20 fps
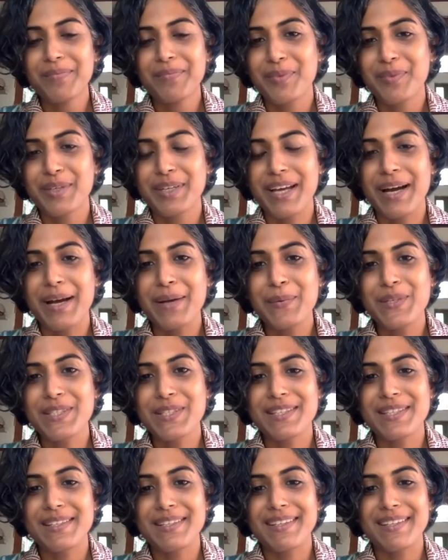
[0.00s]
when I
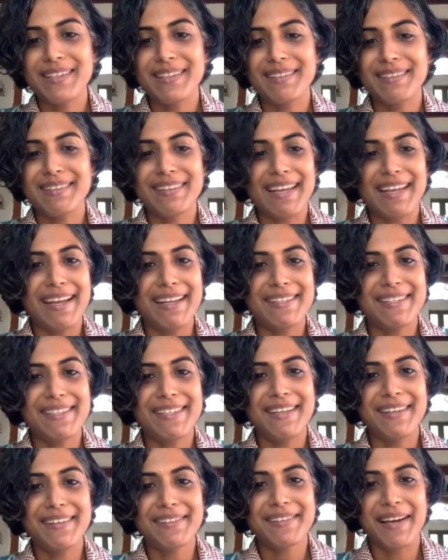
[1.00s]
was
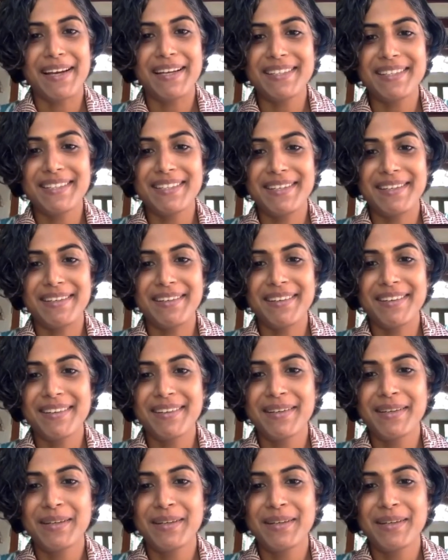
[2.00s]
18, 19,